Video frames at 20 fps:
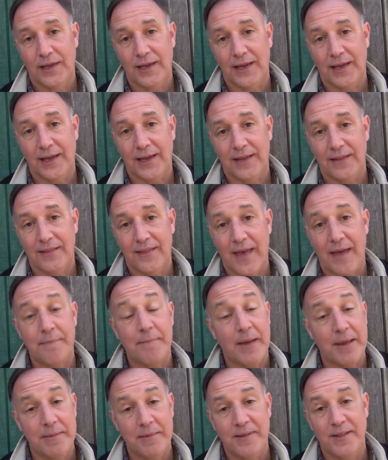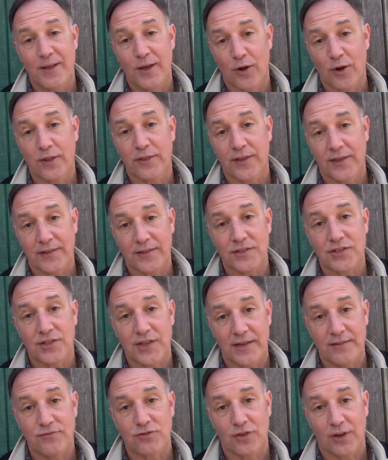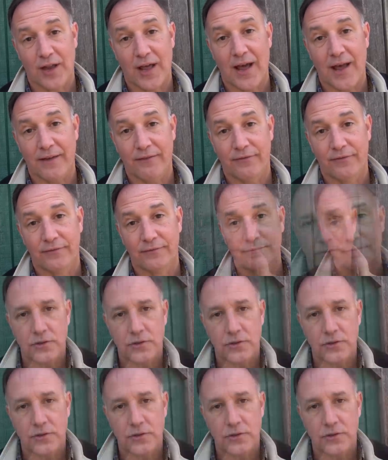and that may be the only thing that saves your life.